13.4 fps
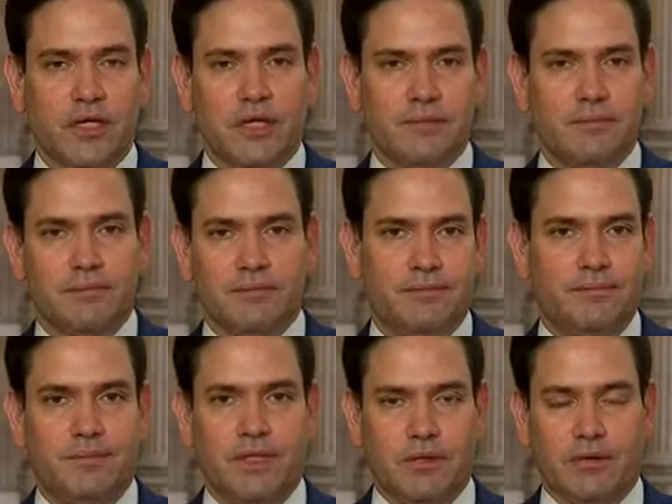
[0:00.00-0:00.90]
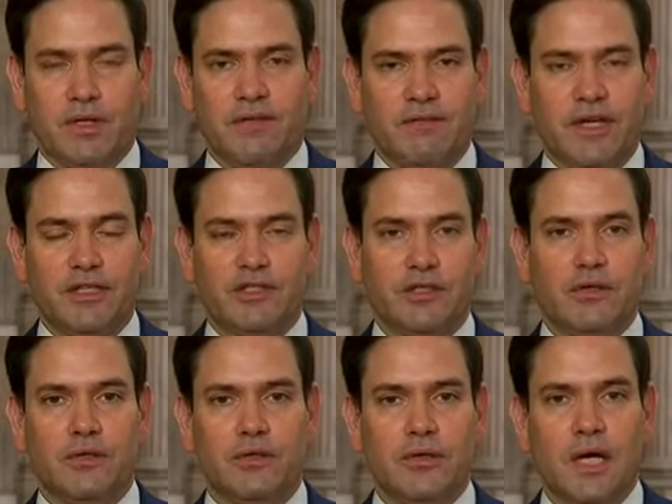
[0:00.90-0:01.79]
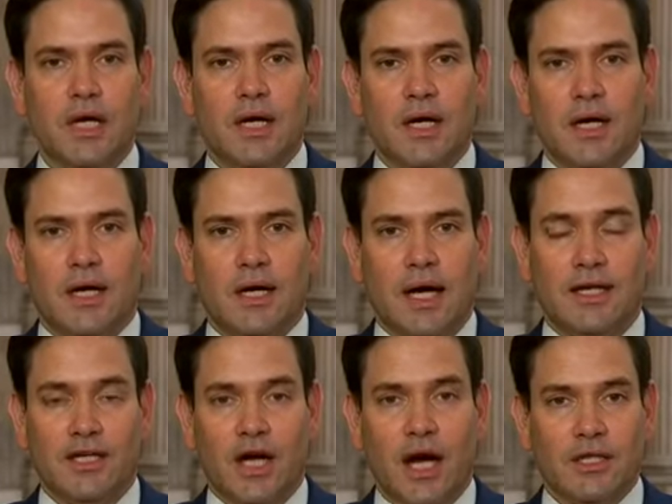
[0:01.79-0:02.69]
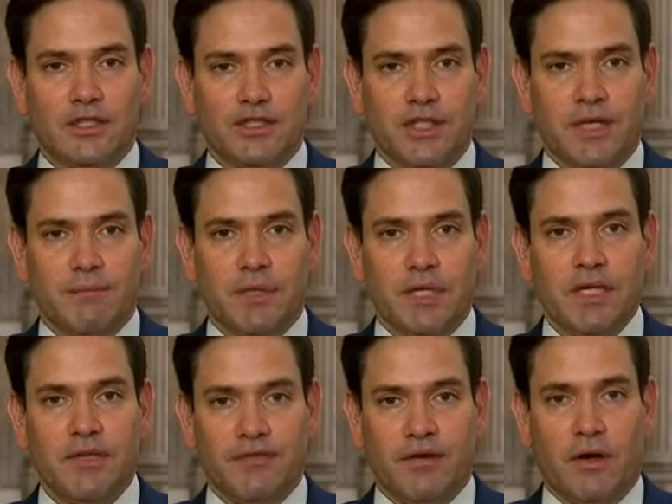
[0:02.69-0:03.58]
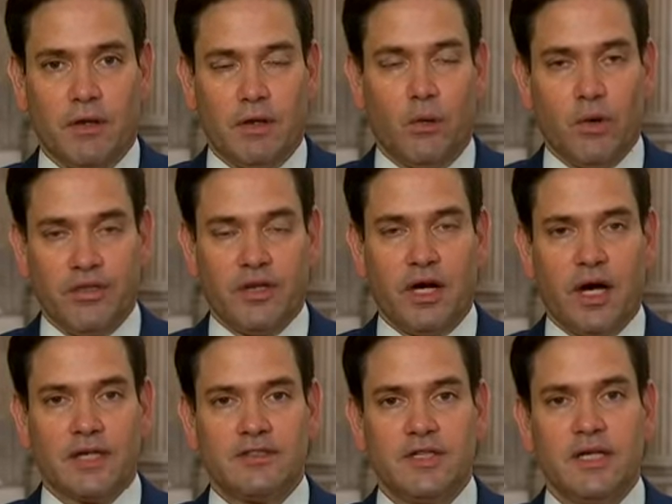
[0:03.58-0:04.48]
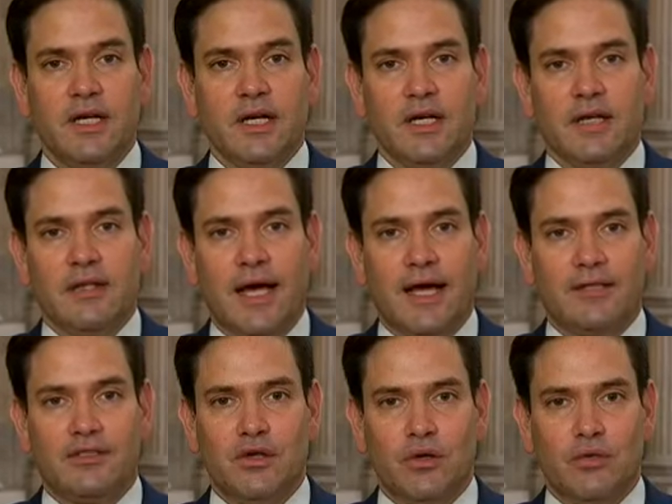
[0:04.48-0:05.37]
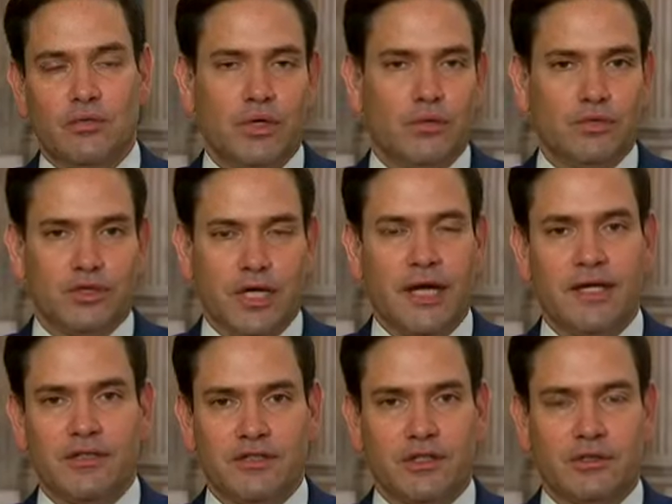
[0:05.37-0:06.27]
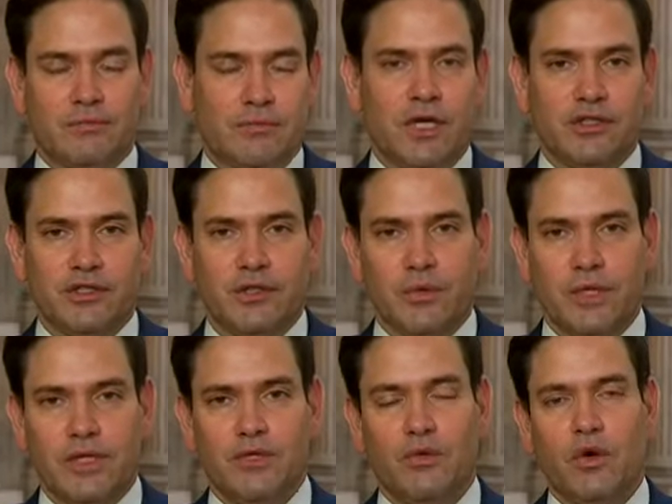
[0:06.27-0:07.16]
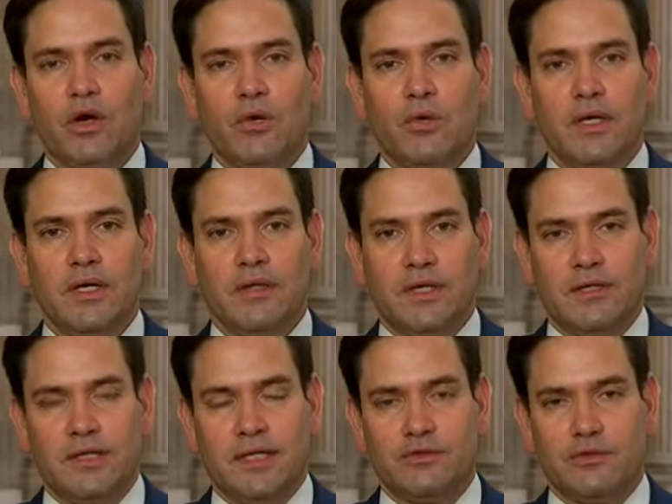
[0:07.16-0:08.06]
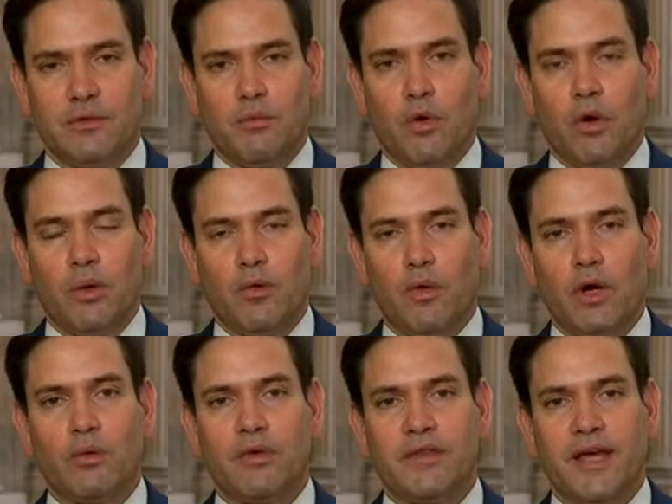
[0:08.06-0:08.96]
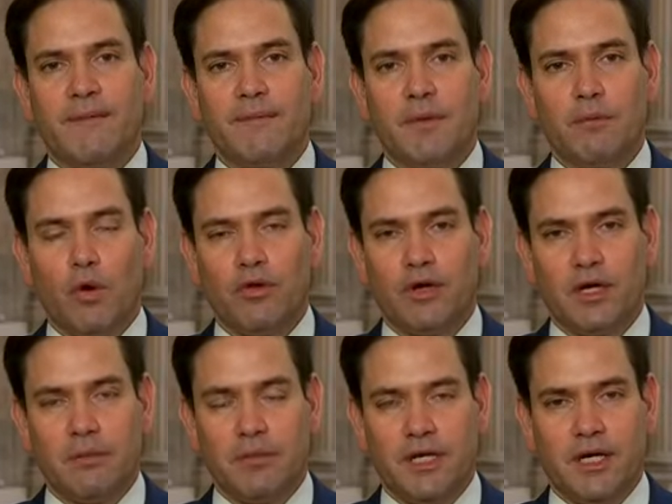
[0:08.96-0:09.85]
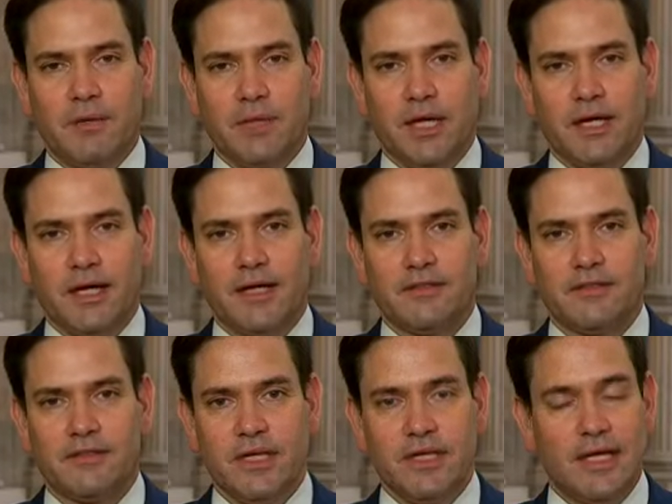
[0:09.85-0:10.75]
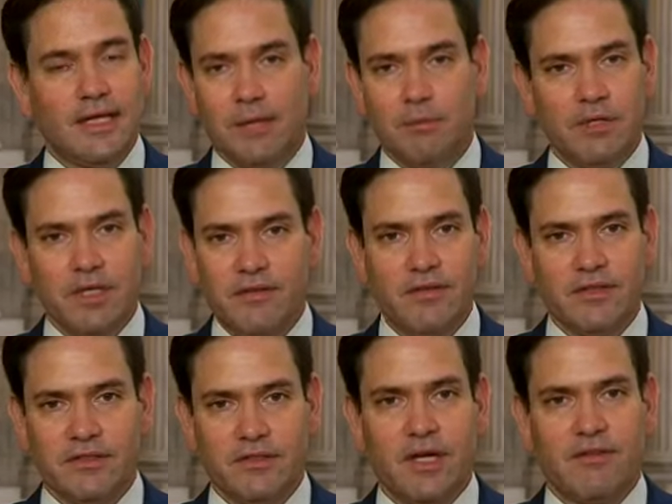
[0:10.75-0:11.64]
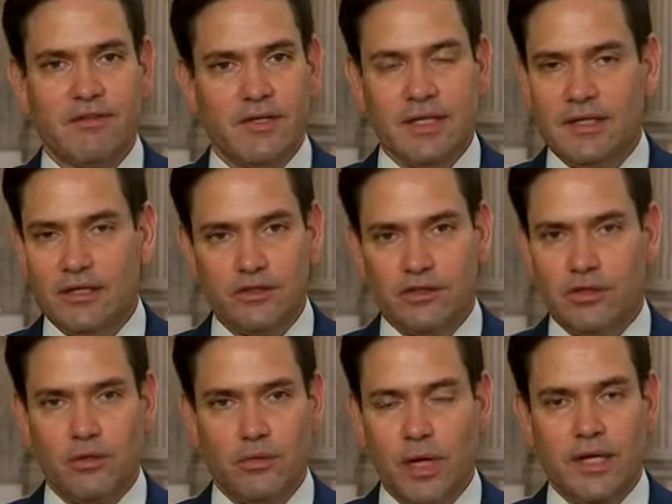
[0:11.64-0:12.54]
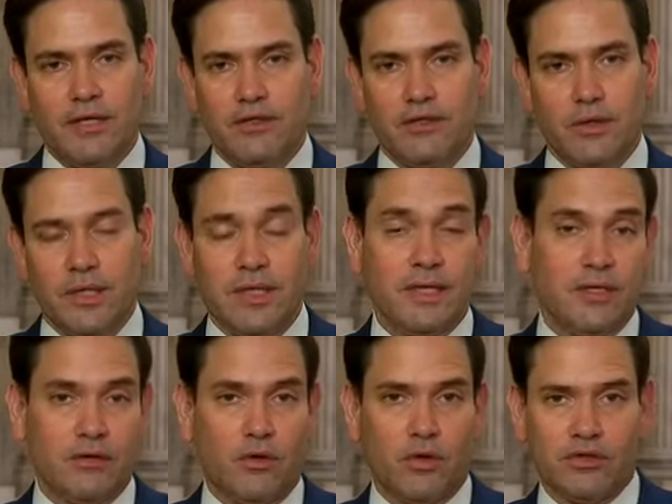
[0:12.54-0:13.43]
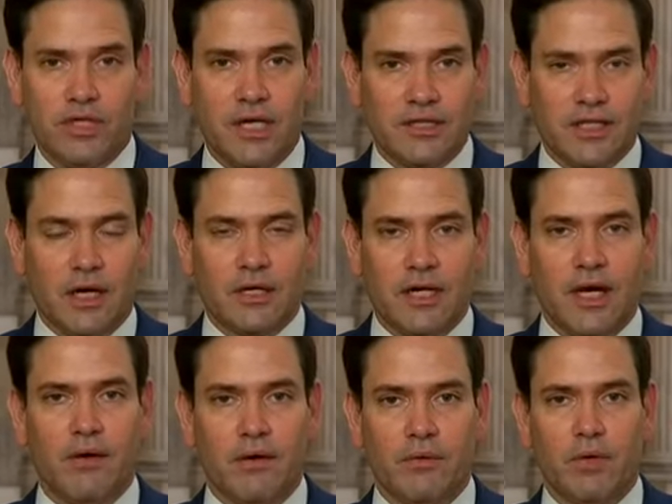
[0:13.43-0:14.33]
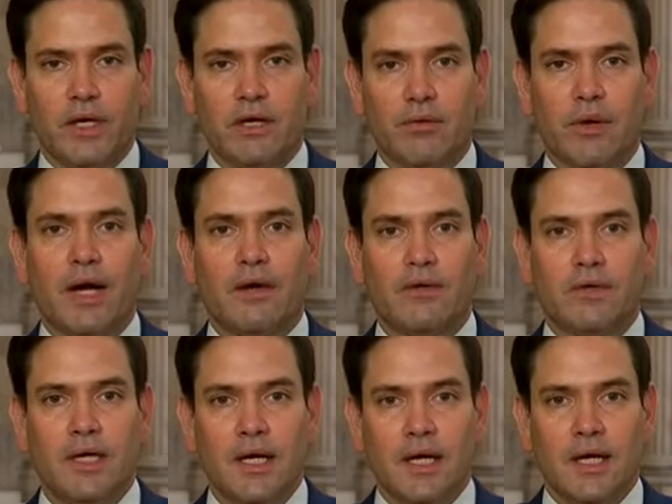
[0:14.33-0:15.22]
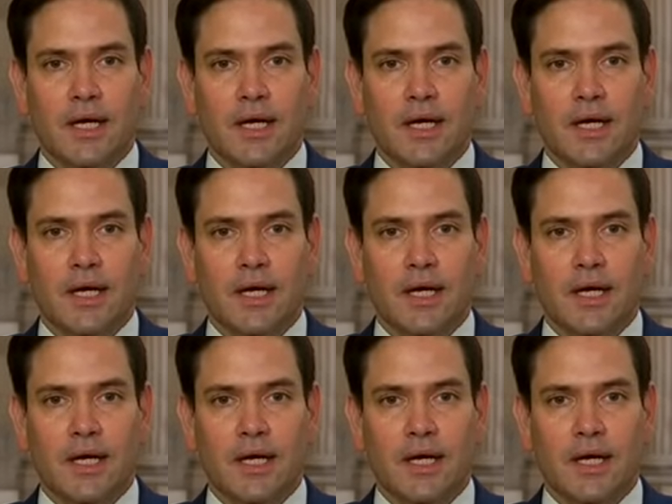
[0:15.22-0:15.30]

uh, you know, conventional uh, ideology and belief or orthodoxy that don't, you know, China is a country we need to work with, and as, the more we work with them, the more they're going to become like us. And, and they believe this stuff, and, and they're still wedded to it. And then, of course, you got John Kerry running around